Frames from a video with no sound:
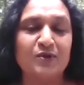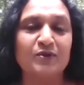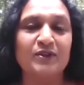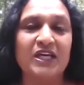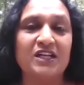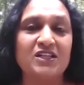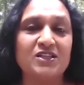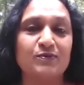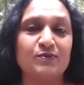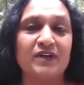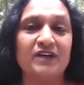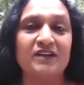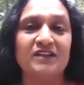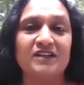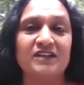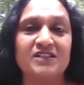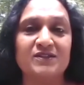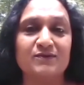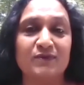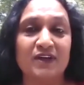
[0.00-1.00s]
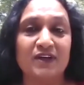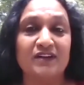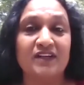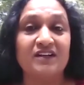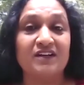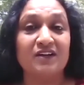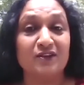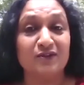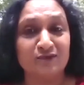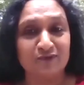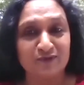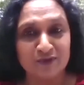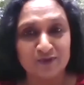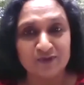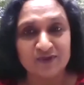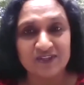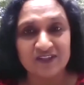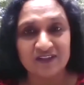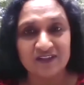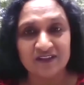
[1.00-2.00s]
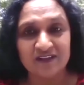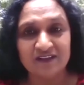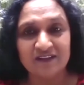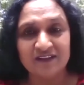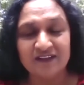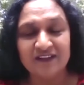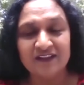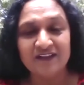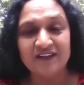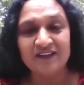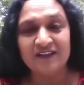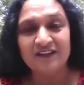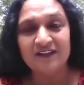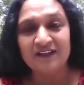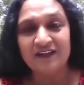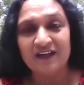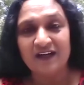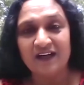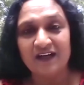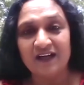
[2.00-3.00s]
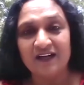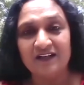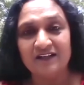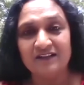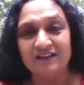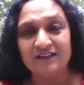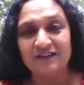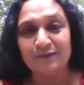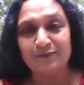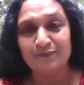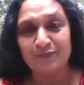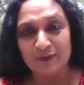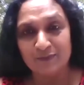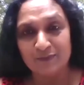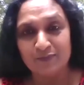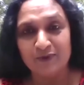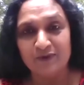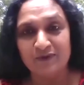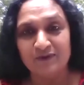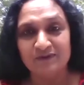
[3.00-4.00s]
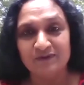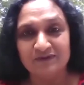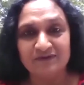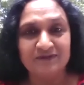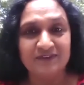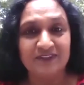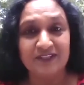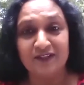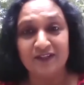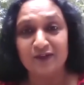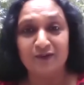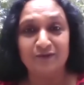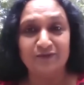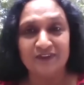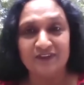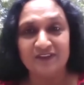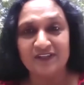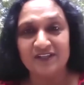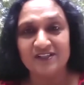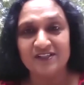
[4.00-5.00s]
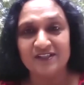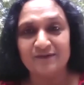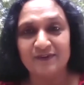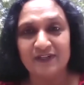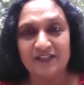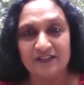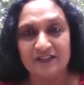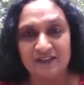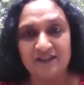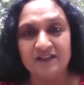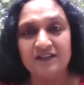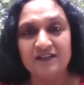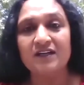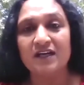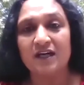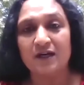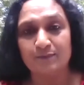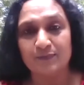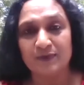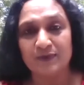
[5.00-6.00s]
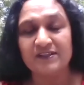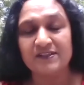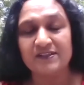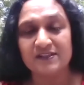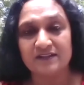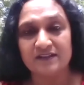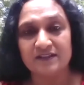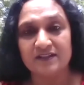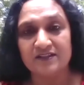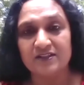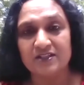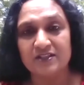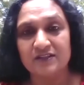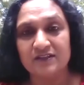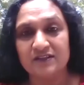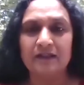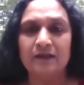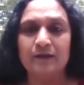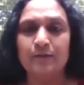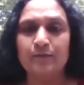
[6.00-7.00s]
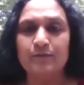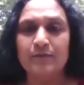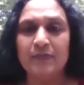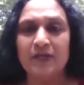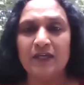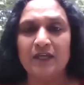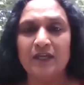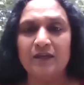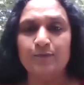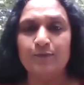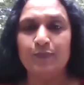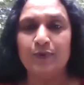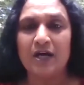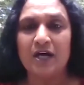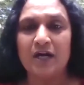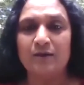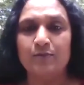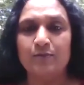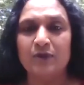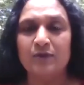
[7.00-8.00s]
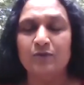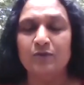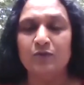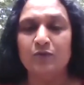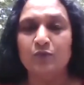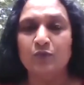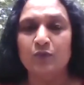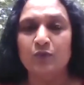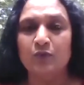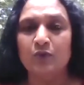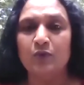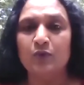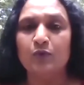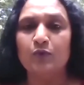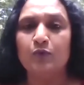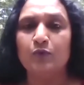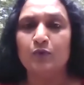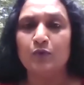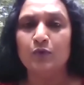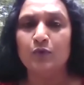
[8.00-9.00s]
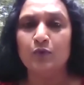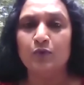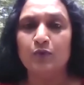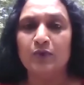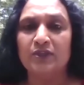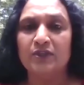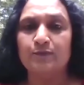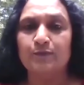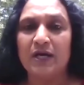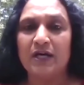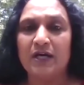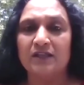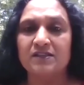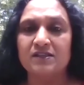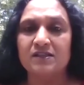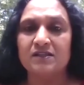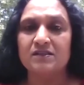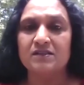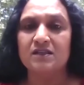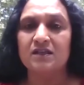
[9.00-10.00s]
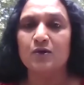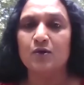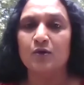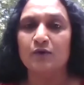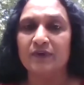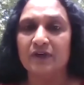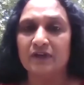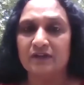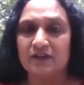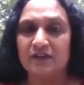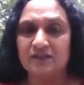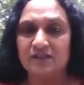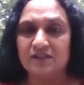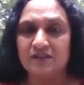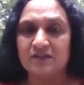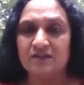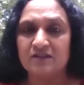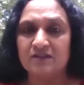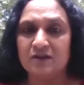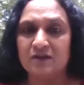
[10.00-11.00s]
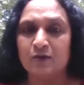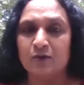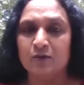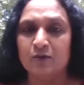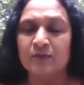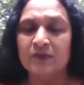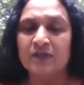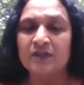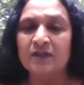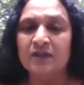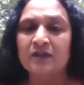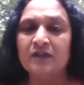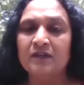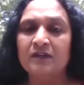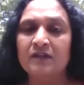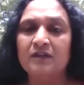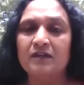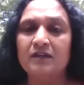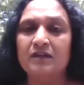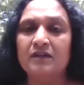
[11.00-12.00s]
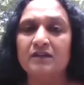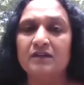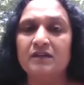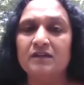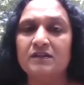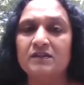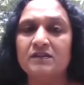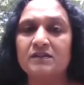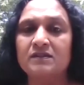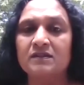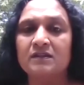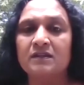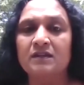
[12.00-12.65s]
that's why it's very confusing, mm-hmm. and people think of it as a very complex condition. Main problem with polycystic ovarian syndrome is